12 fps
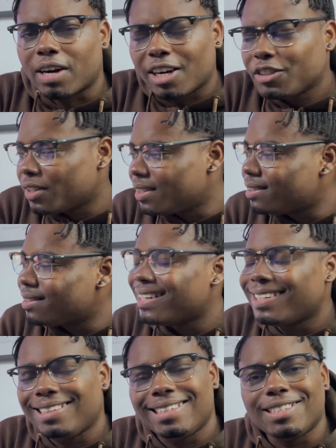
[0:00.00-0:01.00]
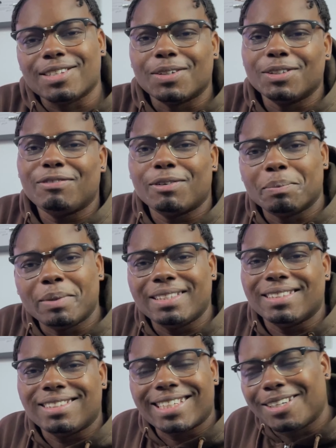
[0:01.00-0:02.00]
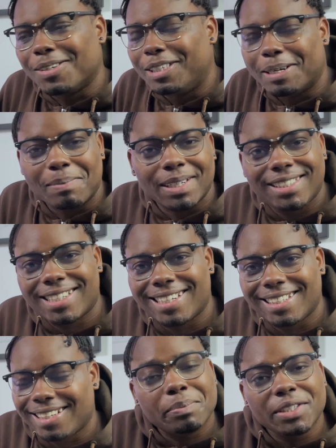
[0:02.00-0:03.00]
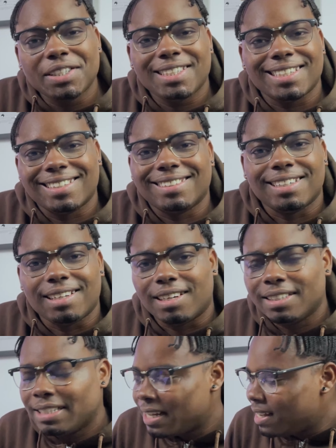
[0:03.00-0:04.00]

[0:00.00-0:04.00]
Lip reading: actually sending these out for me to check out on my channel. Appreciate that a lot.